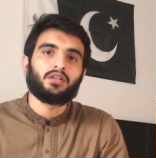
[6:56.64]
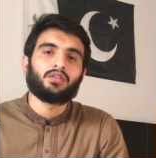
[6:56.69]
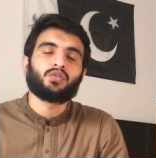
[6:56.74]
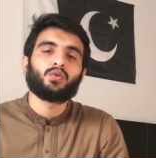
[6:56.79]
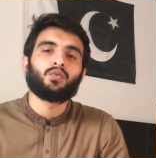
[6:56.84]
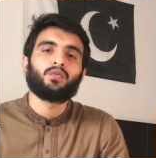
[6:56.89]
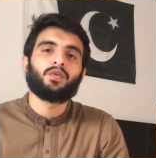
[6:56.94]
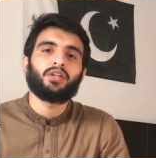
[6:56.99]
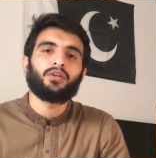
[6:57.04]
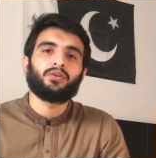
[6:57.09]

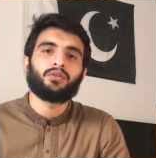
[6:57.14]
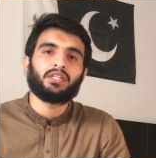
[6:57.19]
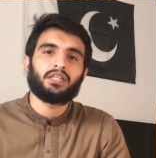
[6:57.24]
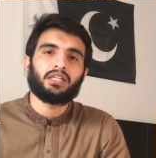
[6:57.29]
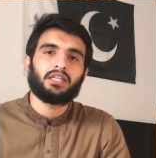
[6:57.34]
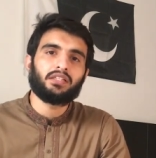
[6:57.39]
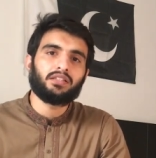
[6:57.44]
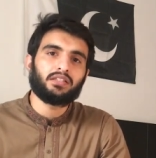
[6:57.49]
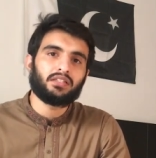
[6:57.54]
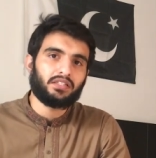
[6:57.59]
So when you're
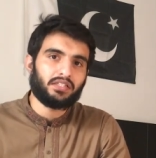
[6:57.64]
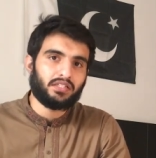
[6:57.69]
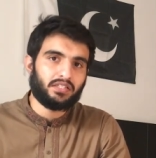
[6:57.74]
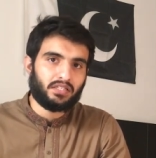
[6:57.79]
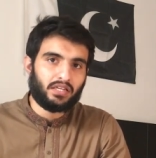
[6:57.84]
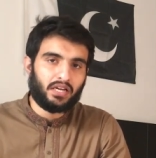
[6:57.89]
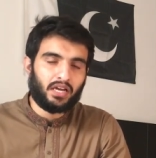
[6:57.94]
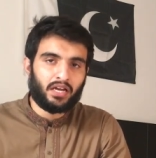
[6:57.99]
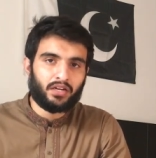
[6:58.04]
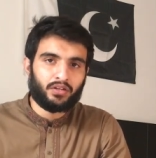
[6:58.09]
taking the
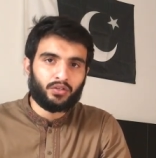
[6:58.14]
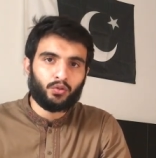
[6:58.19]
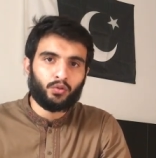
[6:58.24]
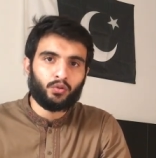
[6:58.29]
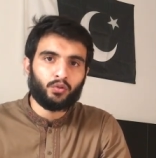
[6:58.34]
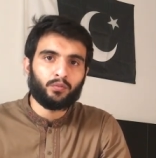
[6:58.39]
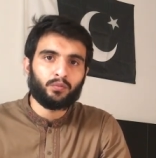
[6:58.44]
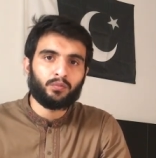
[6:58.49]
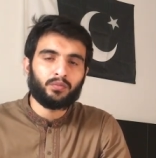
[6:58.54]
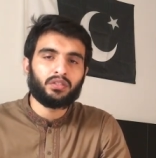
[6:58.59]
test at
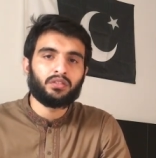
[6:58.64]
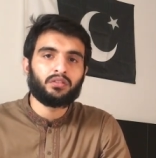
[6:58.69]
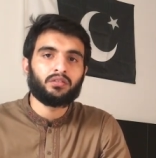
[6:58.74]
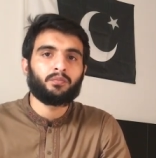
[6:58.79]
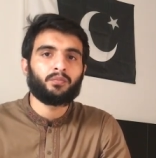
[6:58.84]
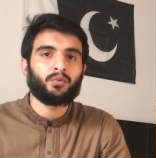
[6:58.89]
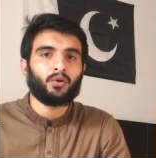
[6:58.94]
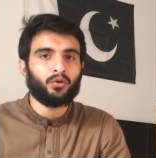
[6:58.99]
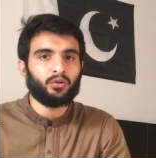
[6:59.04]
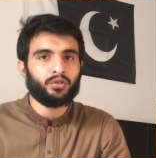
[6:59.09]
home, the
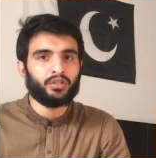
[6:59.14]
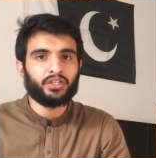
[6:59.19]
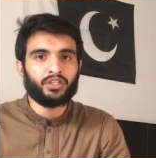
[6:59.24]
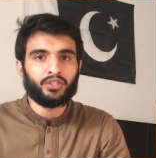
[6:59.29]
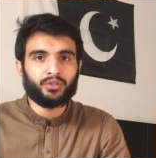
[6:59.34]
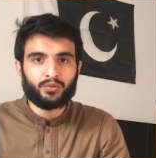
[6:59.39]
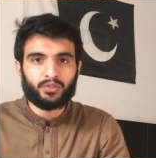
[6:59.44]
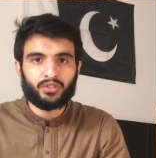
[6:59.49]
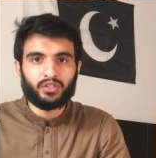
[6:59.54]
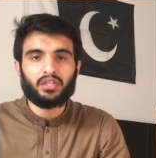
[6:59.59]
proctor
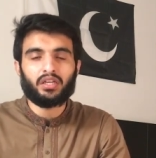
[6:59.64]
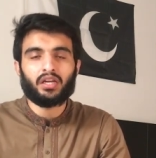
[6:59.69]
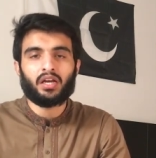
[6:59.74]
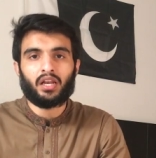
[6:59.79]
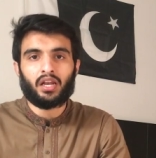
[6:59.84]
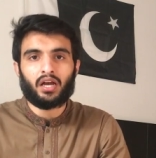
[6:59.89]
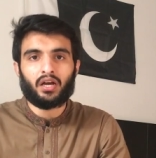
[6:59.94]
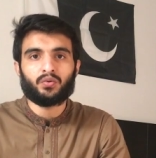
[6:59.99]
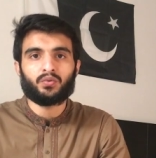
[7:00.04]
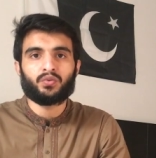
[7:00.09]
usually
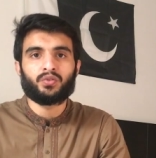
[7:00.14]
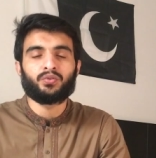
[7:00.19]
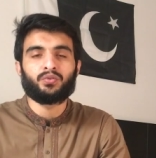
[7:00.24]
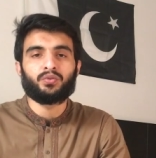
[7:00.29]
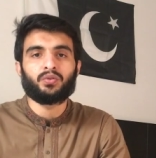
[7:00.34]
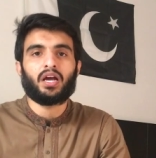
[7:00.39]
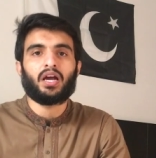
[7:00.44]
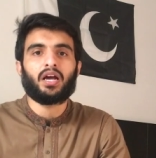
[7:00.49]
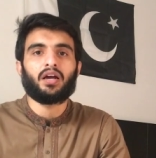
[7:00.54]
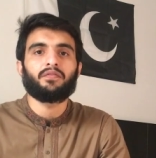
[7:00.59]
allows you
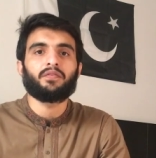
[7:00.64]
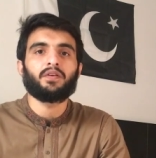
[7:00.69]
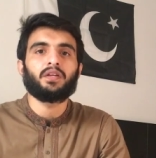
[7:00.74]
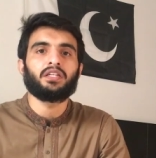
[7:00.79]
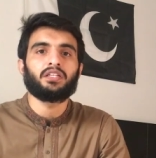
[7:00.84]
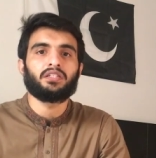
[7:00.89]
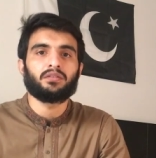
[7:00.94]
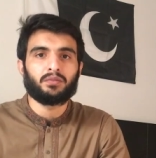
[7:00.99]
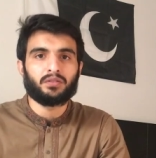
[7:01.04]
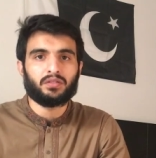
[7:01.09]
to have
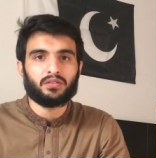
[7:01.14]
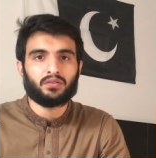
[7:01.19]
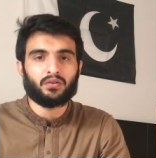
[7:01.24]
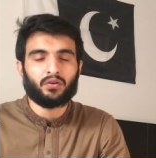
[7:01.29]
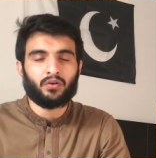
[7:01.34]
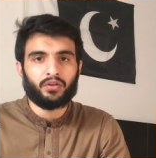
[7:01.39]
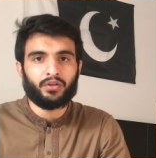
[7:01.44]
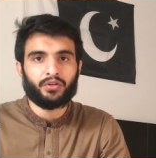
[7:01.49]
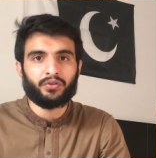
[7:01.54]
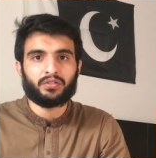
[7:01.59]
eatables
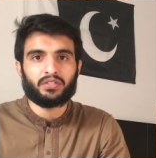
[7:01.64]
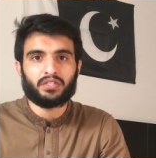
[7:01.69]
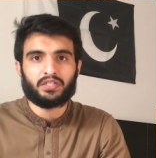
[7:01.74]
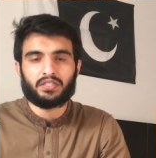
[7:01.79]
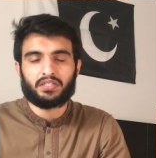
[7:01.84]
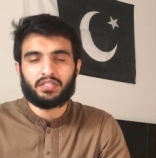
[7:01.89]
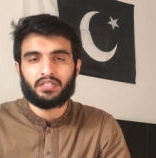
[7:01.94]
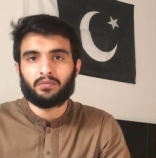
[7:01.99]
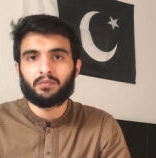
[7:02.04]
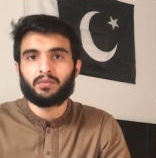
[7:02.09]
on your
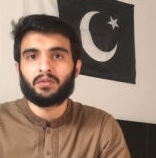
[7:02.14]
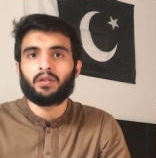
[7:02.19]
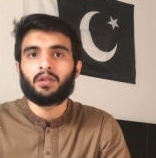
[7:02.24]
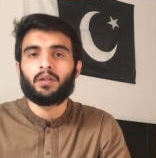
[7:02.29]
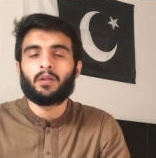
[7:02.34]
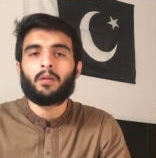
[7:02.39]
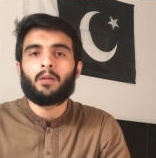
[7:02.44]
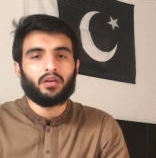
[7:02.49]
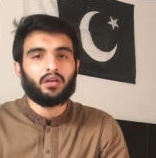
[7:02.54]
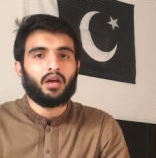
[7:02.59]
test table.
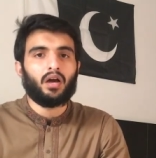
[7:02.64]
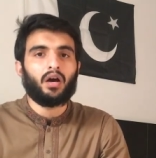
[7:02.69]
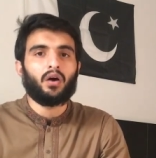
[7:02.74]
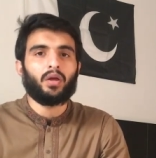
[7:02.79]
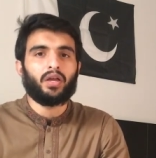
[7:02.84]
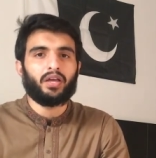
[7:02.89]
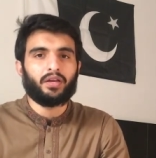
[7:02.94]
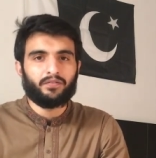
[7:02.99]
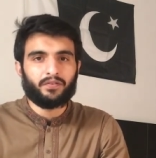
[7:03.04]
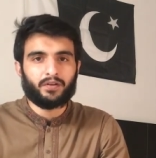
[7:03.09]

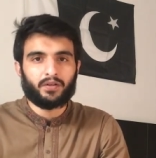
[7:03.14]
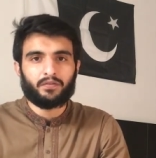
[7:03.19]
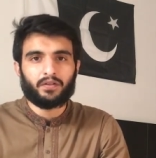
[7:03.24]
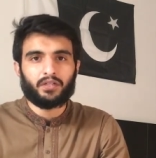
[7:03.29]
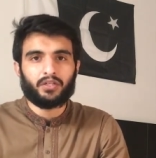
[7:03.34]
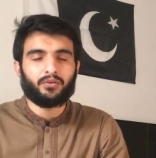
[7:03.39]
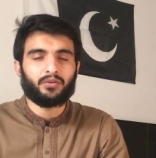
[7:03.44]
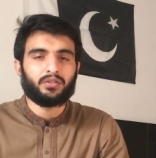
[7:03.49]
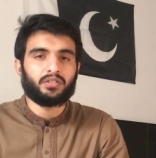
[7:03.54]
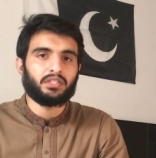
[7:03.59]
However,
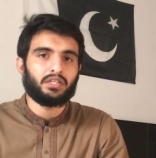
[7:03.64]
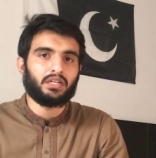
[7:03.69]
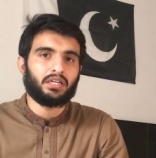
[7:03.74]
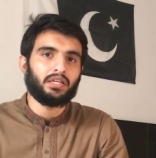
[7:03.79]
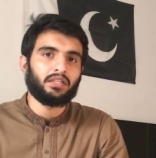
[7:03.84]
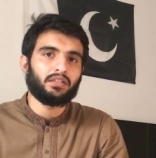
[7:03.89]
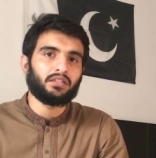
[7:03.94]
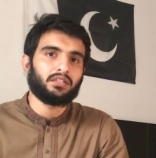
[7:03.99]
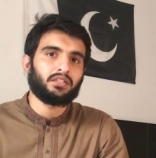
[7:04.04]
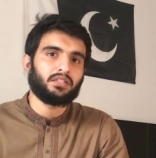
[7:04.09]
when you're
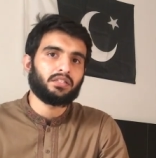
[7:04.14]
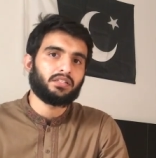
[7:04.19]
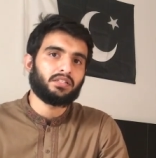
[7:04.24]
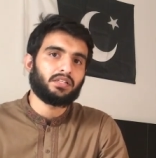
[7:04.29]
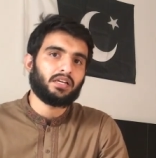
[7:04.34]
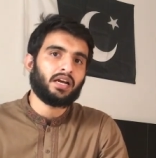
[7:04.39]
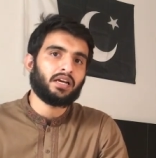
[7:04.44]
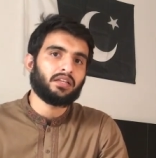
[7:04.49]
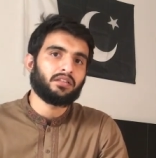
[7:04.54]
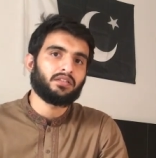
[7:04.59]
taking the
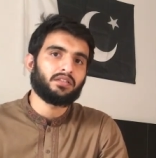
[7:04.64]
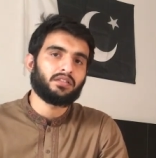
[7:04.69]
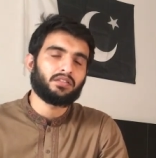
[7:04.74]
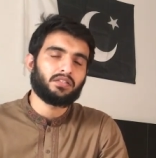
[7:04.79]
test at the